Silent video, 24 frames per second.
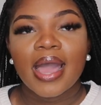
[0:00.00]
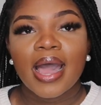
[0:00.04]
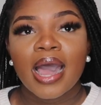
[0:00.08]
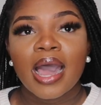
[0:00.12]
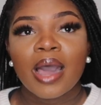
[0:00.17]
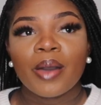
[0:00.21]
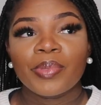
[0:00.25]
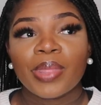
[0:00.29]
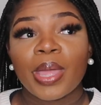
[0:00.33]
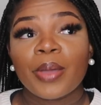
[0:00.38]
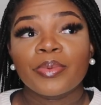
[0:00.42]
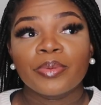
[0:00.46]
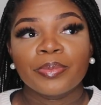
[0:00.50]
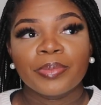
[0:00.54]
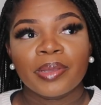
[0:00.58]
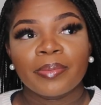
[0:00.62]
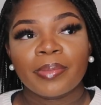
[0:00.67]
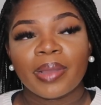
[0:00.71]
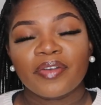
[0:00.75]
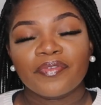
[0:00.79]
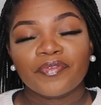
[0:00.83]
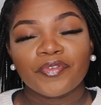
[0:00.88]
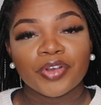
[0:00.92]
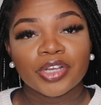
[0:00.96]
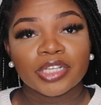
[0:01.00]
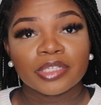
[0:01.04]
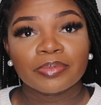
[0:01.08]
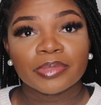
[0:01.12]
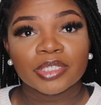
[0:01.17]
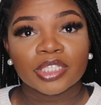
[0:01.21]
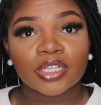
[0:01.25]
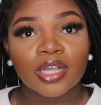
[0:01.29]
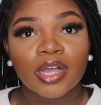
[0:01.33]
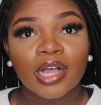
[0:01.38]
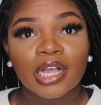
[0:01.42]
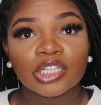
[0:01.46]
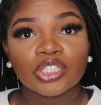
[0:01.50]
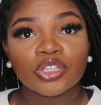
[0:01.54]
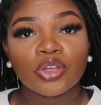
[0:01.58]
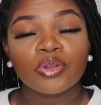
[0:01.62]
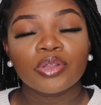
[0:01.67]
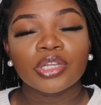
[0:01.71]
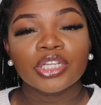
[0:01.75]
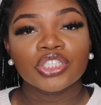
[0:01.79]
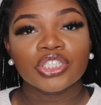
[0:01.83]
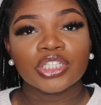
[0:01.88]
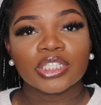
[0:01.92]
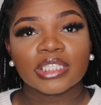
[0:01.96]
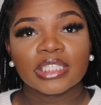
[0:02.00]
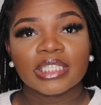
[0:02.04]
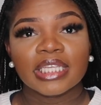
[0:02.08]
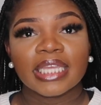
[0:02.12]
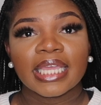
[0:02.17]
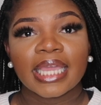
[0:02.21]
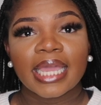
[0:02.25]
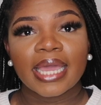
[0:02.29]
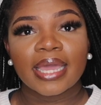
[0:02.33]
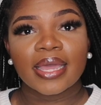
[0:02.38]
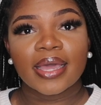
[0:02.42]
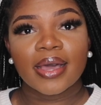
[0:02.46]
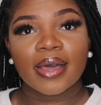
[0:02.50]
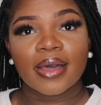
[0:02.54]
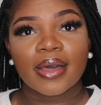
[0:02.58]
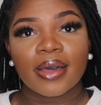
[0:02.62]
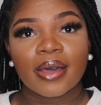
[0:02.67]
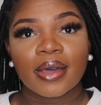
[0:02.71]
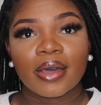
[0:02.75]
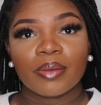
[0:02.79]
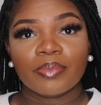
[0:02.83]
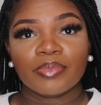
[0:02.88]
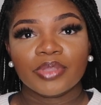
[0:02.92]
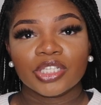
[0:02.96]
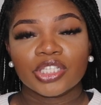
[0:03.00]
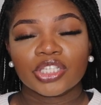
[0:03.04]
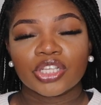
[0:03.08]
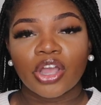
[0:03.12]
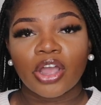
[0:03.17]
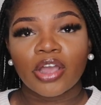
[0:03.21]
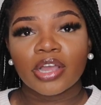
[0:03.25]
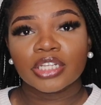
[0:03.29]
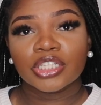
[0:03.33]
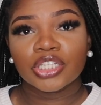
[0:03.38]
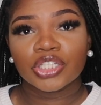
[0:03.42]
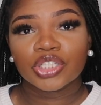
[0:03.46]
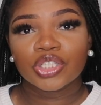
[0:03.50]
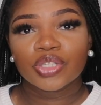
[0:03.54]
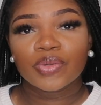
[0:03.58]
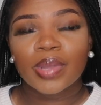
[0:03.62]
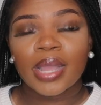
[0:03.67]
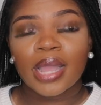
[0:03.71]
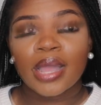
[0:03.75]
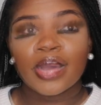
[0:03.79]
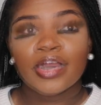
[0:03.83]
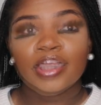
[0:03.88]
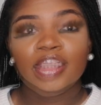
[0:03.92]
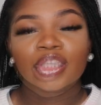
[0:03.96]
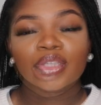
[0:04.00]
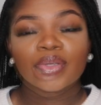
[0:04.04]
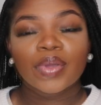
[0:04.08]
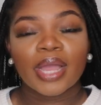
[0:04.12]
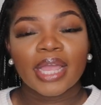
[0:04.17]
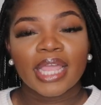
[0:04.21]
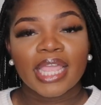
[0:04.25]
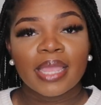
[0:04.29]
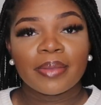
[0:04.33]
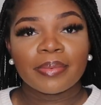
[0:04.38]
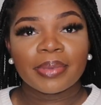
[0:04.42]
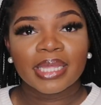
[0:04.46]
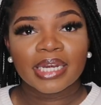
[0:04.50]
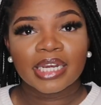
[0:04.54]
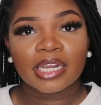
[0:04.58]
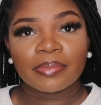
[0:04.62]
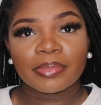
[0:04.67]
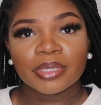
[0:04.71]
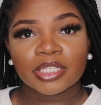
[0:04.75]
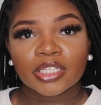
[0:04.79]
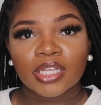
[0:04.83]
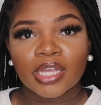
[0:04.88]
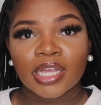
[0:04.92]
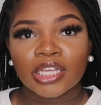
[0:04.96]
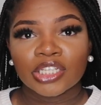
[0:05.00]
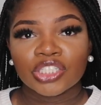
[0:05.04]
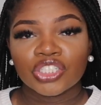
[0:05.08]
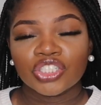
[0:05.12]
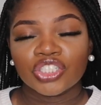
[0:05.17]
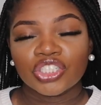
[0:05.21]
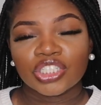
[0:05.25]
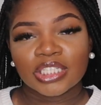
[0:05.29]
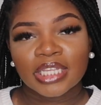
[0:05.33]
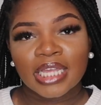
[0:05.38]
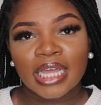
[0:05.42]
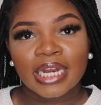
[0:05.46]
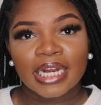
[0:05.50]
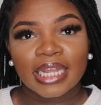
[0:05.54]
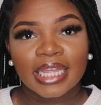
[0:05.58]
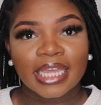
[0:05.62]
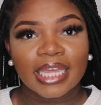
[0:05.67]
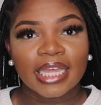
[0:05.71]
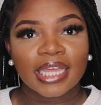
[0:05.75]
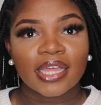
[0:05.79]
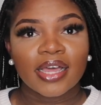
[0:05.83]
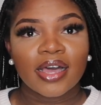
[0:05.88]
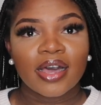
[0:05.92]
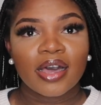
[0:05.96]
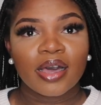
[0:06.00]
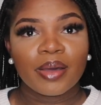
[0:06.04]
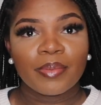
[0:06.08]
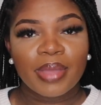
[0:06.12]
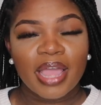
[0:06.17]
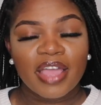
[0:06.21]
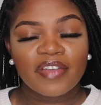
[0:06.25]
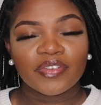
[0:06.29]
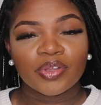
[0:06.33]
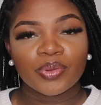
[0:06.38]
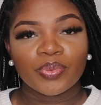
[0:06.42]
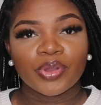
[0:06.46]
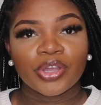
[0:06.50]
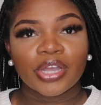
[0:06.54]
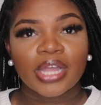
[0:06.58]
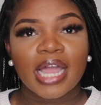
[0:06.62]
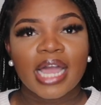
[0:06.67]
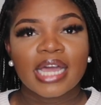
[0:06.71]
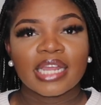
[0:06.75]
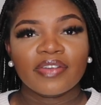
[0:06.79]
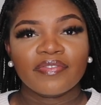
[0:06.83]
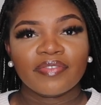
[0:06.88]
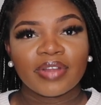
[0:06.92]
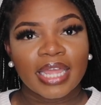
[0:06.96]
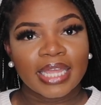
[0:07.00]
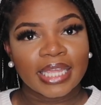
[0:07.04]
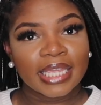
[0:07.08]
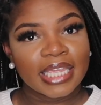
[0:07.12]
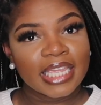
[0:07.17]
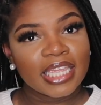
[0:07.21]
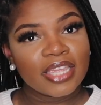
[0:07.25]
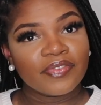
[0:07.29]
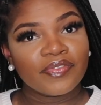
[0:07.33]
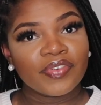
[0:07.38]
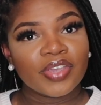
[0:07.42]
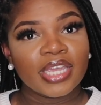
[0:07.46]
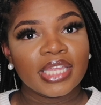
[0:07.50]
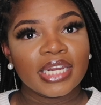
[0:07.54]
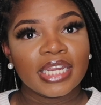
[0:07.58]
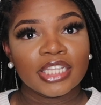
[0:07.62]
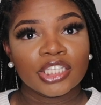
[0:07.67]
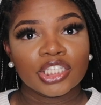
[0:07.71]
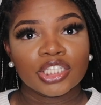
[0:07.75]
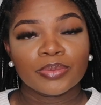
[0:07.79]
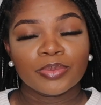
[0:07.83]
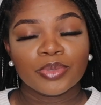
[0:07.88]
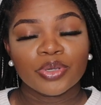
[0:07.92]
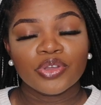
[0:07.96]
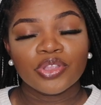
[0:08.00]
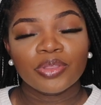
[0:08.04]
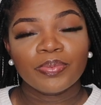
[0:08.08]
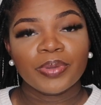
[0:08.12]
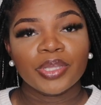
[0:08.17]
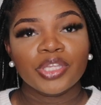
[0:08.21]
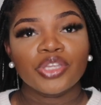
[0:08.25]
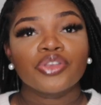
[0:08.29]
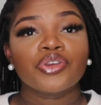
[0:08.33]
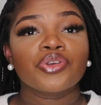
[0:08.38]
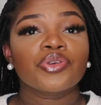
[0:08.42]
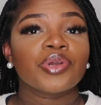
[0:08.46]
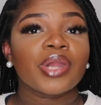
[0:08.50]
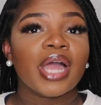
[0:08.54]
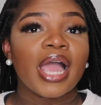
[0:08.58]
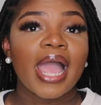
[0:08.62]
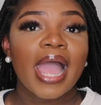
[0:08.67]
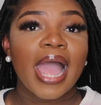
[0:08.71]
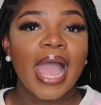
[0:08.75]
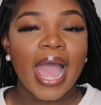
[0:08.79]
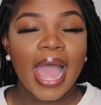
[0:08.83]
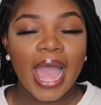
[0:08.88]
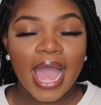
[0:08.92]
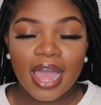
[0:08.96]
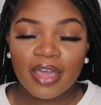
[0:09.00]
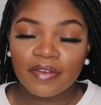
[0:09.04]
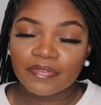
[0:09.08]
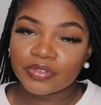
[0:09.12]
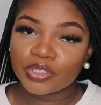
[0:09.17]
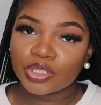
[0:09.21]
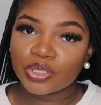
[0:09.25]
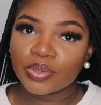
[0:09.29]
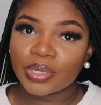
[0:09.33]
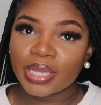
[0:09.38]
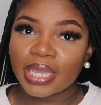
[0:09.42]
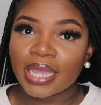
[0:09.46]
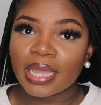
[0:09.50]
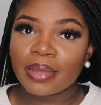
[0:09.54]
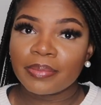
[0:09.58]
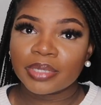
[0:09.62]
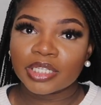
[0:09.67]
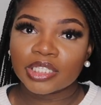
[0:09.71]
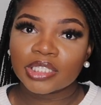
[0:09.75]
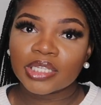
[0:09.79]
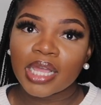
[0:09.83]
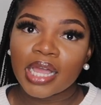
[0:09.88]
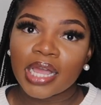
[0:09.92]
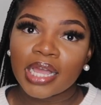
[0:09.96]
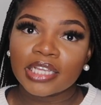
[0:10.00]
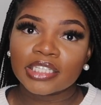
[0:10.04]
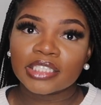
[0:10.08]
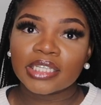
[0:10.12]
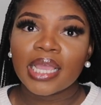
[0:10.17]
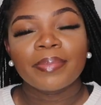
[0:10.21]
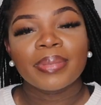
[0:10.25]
That will be my first massage, only just to get the scar tissue out. So I am getting a massage to just kind of get everywhere kind of like even and smooth, but you do not have to get a massage.